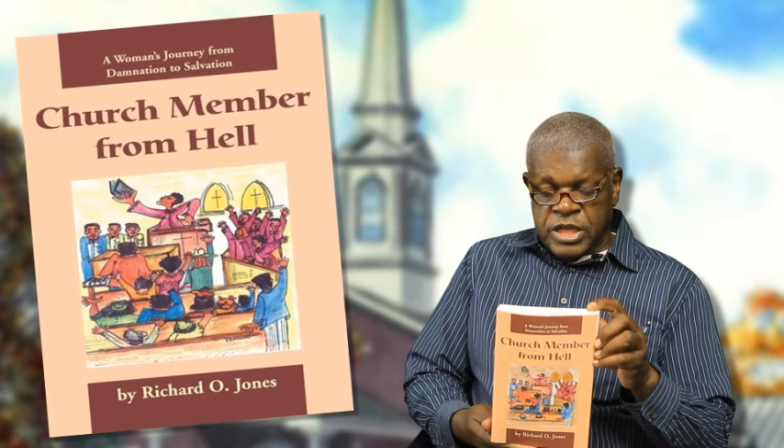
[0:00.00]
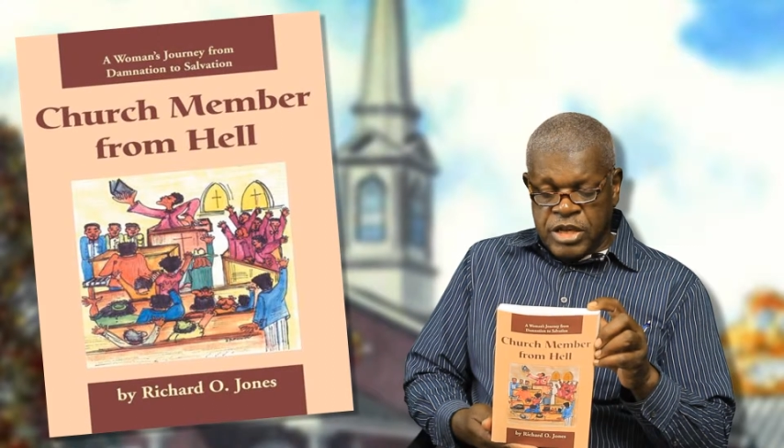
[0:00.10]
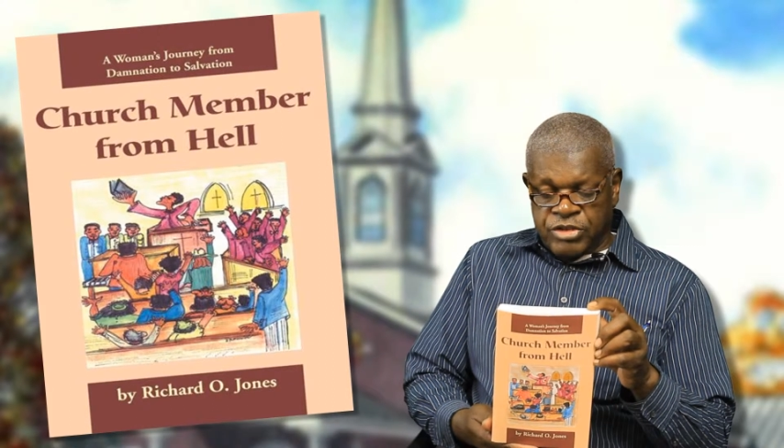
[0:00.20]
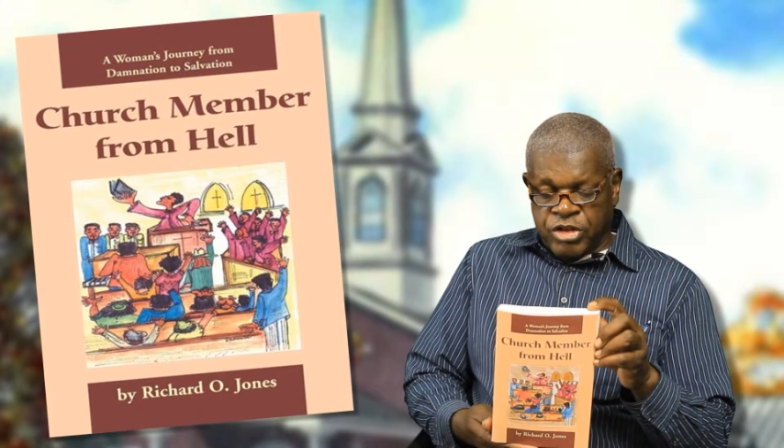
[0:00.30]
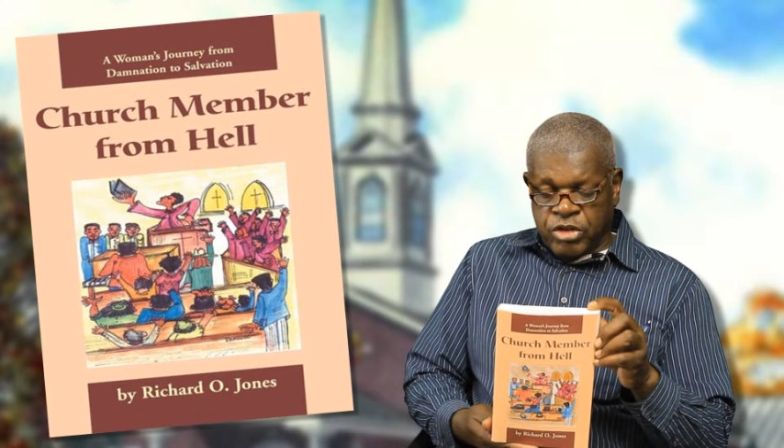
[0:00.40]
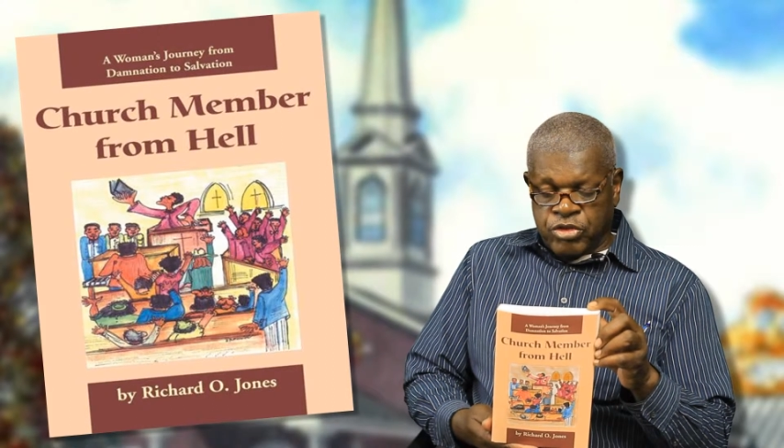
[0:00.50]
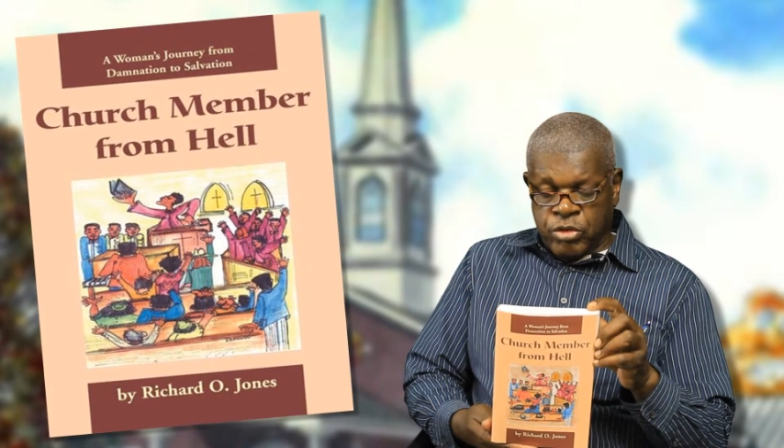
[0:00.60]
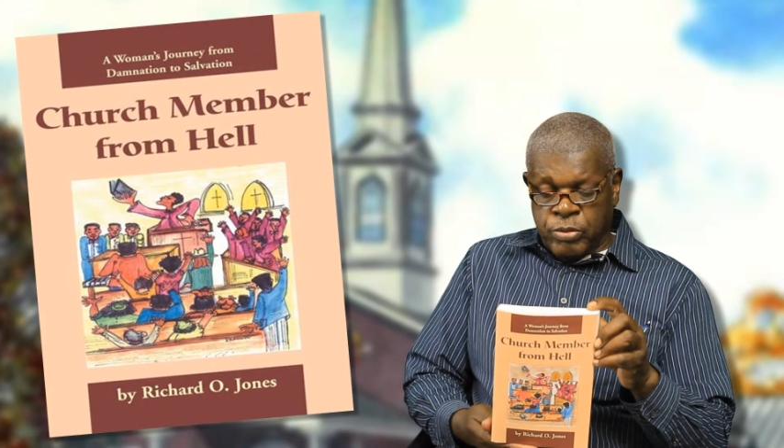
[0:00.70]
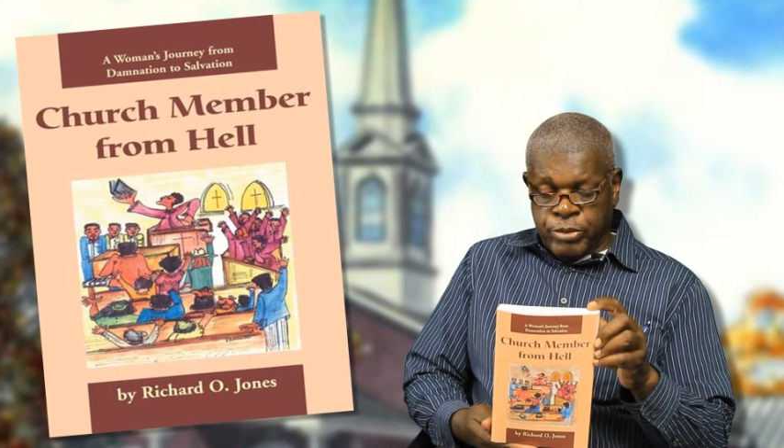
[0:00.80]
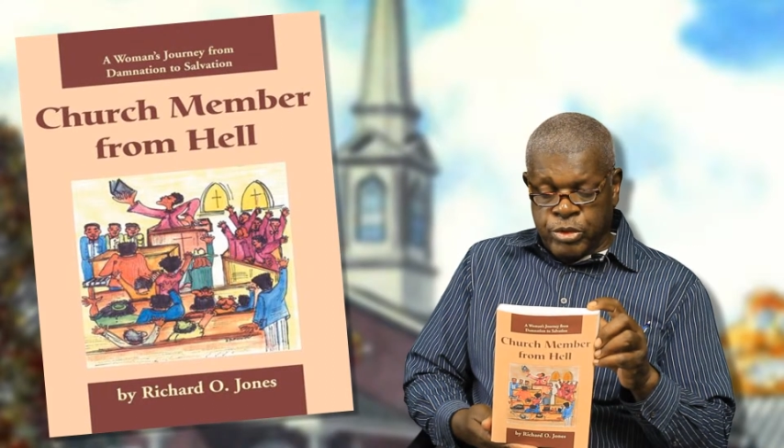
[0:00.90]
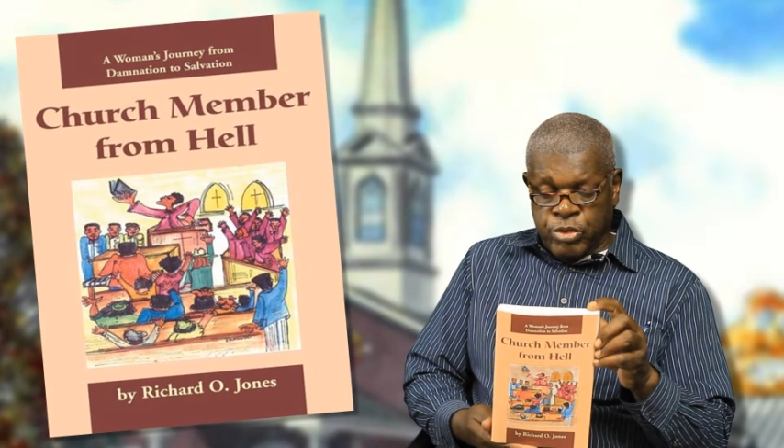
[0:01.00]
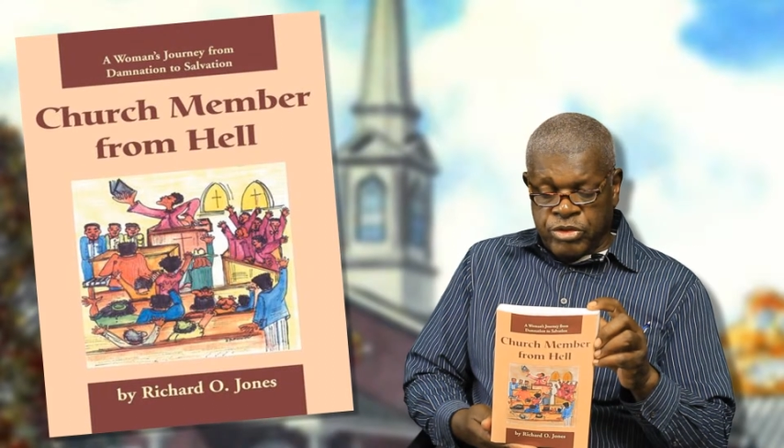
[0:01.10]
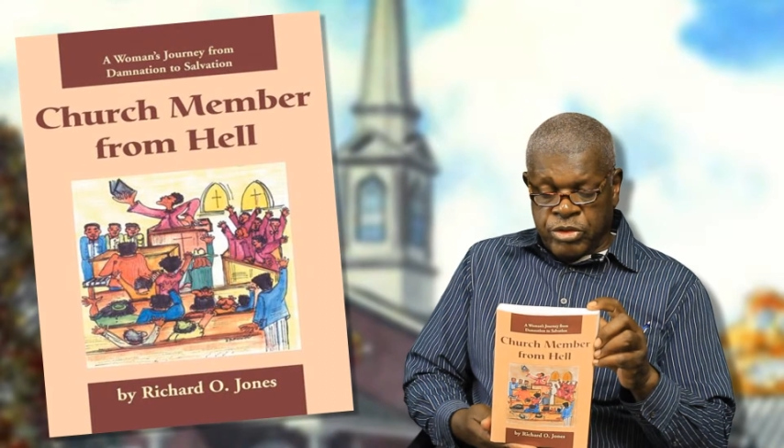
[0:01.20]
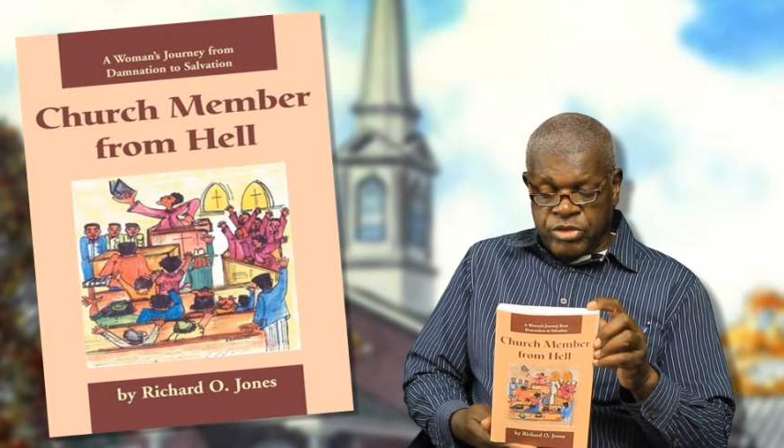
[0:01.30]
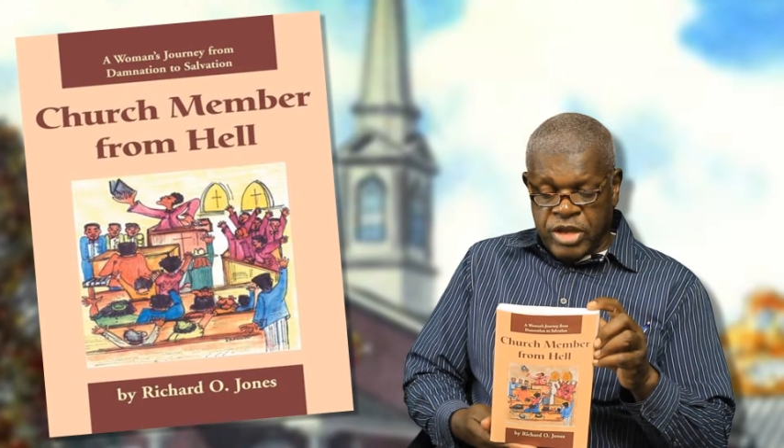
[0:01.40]
sexual
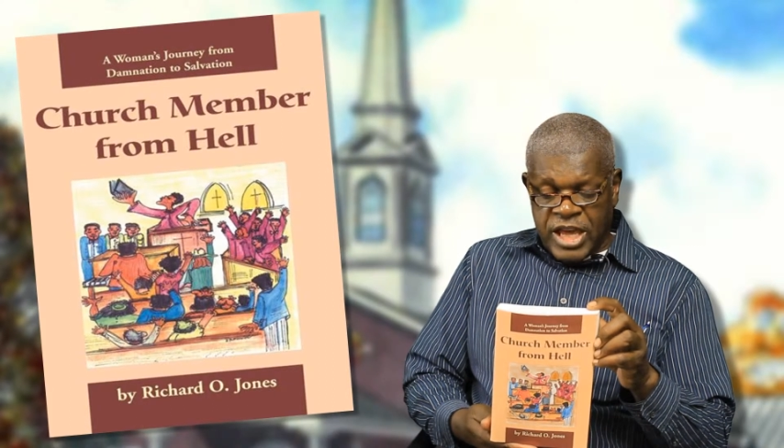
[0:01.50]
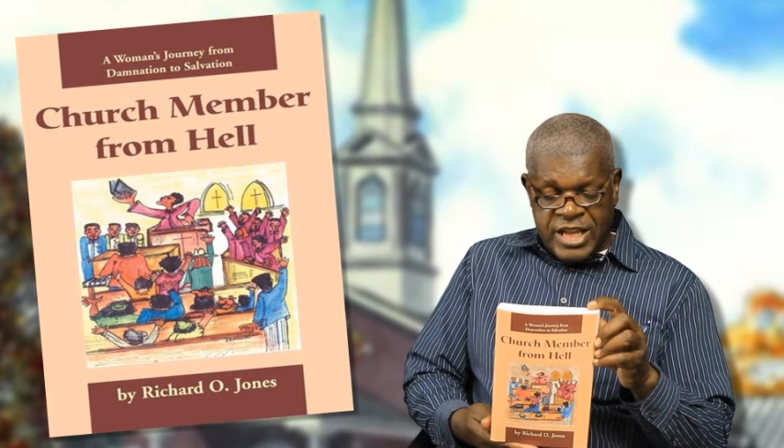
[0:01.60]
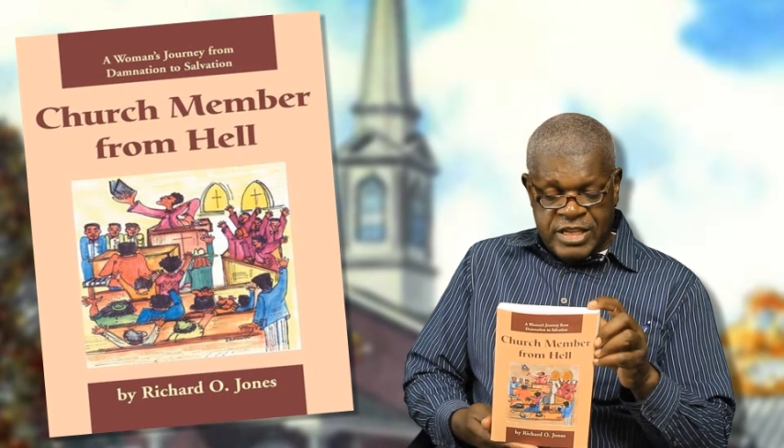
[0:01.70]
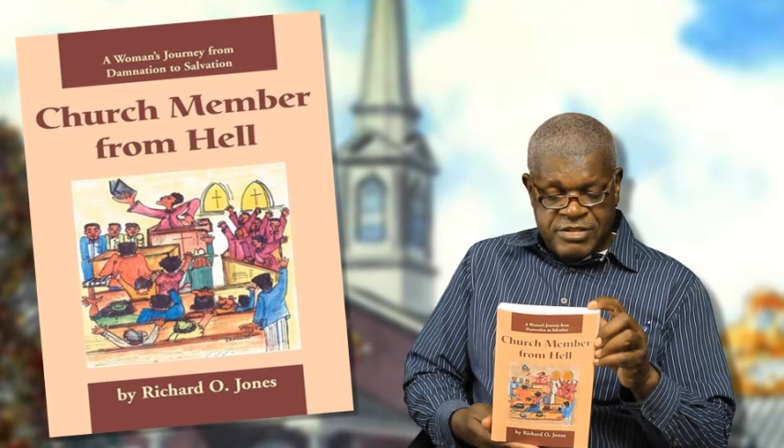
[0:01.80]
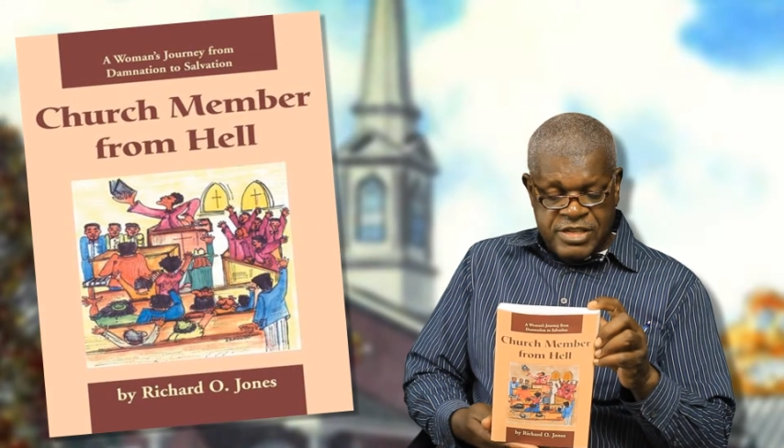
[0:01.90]
abusers and his